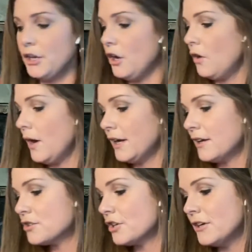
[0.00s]
go, I
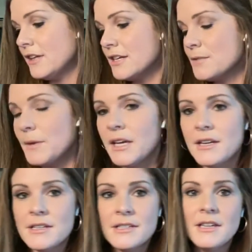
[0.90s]
got to show you this
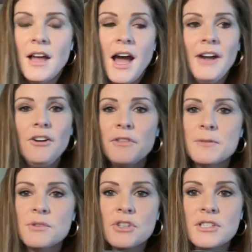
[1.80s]
because I don't know if
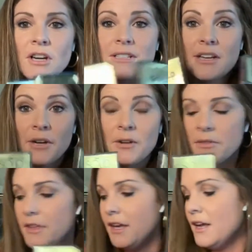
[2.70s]
this was just an
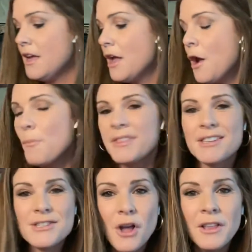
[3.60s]
Ontario thing, but
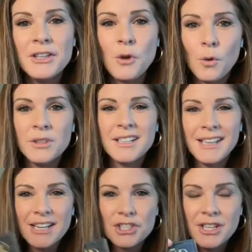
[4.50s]
the solid gold
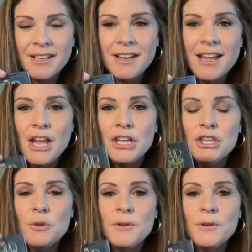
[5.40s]
collection, oh, yeah.